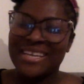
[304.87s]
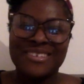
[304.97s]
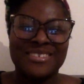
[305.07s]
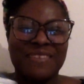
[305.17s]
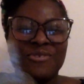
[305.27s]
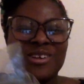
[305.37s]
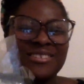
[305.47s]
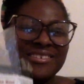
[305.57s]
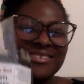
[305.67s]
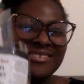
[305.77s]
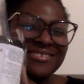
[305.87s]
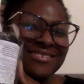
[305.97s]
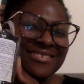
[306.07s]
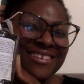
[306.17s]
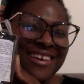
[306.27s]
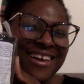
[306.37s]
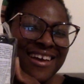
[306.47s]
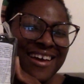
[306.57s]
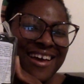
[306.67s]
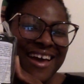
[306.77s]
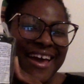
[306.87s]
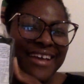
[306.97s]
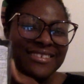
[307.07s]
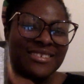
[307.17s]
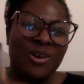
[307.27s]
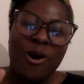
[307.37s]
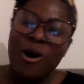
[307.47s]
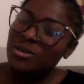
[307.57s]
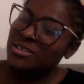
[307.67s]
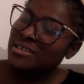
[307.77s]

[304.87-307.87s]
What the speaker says: So I've got this, It's called